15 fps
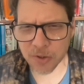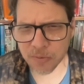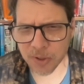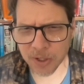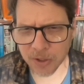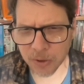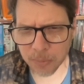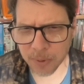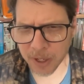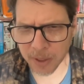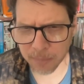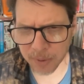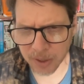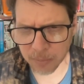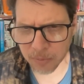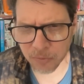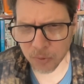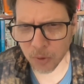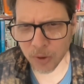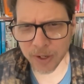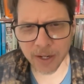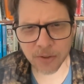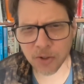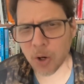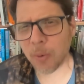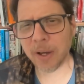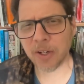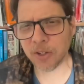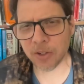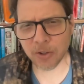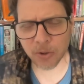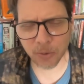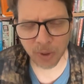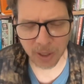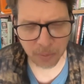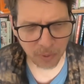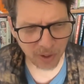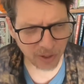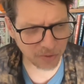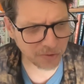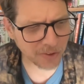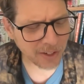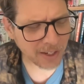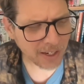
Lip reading: video by me before, had no idea who I was,